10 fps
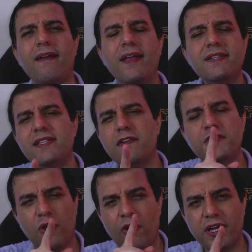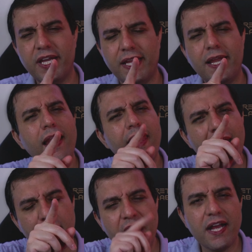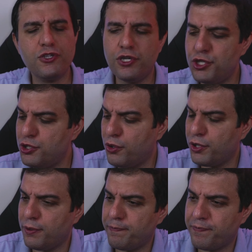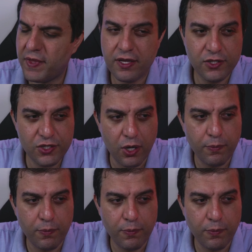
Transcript: Instead of talking, let me actually show you. So,